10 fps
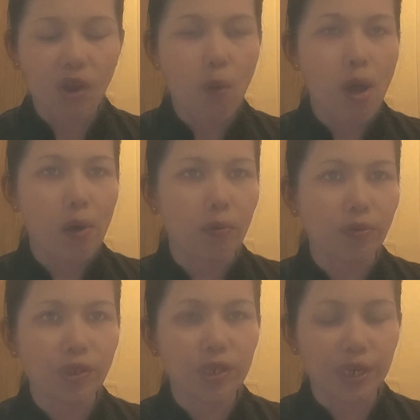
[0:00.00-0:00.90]
Wow,
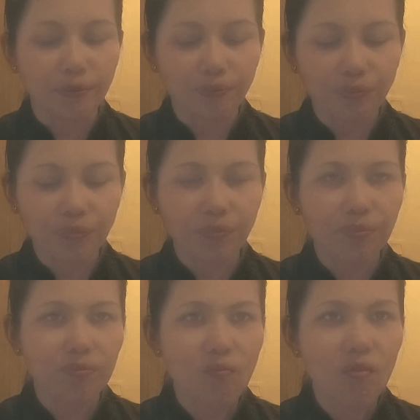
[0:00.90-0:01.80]
really,
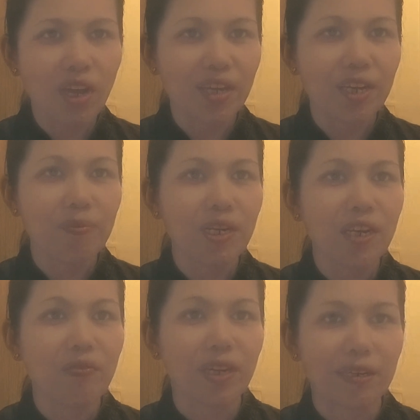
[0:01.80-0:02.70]
I can
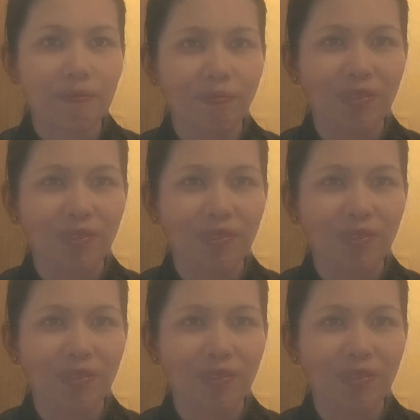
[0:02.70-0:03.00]
believe it.